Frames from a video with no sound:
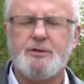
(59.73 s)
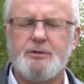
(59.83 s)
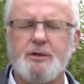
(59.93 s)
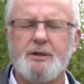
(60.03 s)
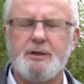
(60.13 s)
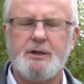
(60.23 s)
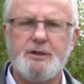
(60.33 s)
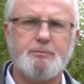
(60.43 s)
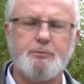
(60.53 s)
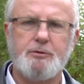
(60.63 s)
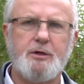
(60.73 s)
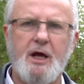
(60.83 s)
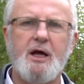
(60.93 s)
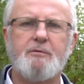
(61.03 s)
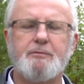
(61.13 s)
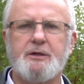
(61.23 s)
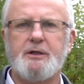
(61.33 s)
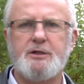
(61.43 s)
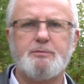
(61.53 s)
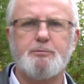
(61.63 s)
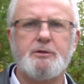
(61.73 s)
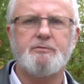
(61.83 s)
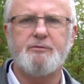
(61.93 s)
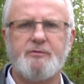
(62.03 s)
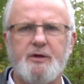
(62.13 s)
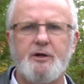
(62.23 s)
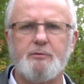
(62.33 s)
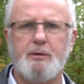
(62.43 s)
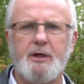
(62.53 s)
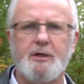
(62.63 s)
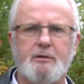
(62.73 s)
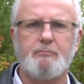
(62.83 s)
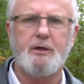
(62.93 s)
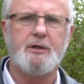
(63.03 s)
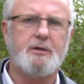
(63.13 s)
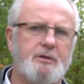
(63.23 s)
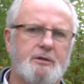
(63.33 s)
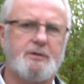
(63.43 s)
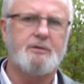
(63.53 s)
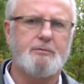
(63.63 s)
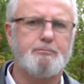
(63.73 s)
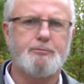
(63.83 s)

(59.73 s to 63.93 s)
took a teaspoon, a half a teaspoon of phytoplankton right out of the